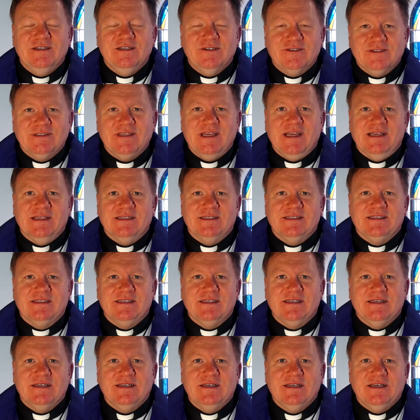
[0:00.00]
Dear
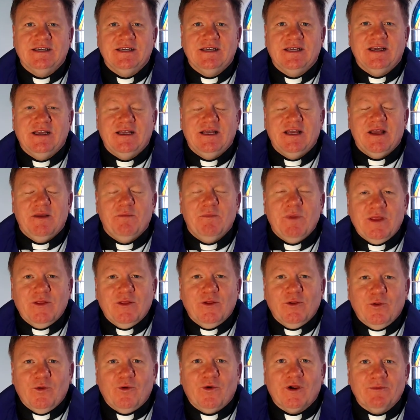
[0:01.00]
saints, May
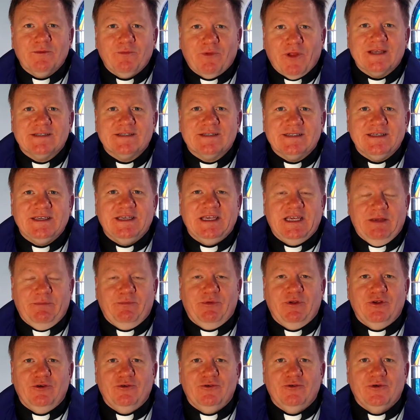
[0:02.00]
the Lord bless and
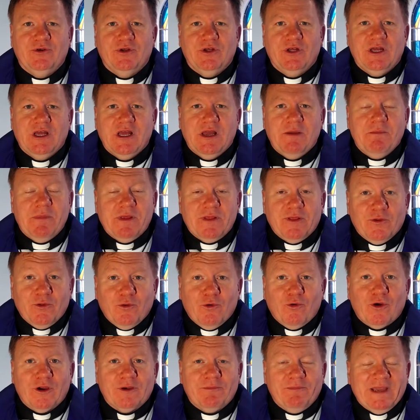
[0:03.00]
keep you. May the
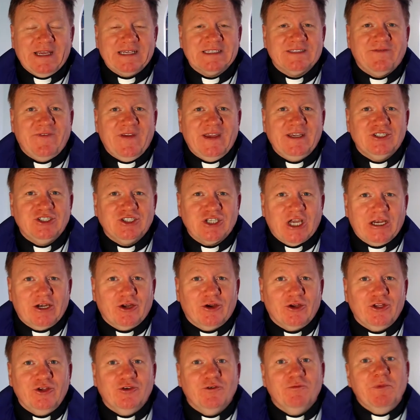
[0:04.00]
Lord make his face
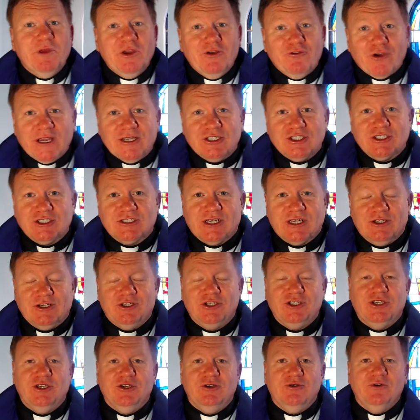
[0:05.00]
shine on you and be gracious
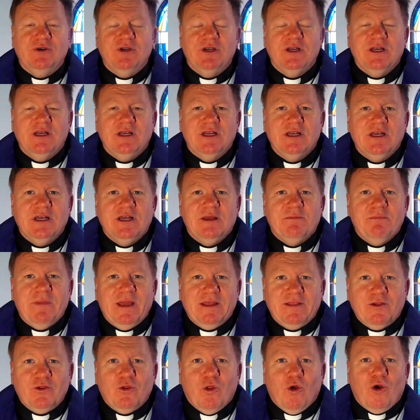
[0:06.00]
unto you.
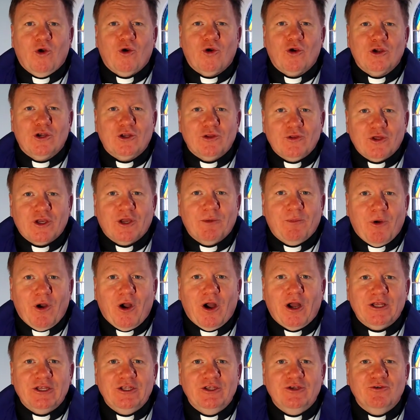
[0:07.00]
May the Lord look
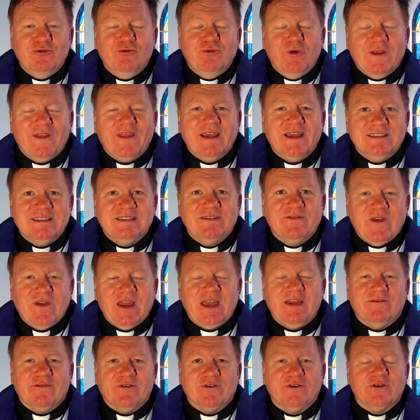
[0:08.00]
upon you with his
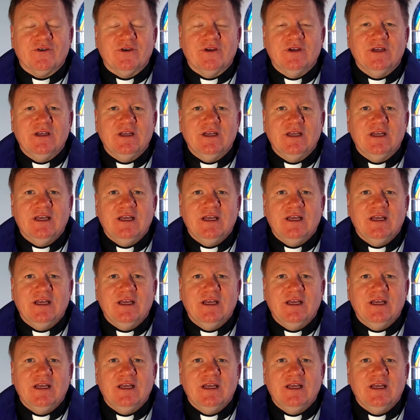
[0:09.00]
favor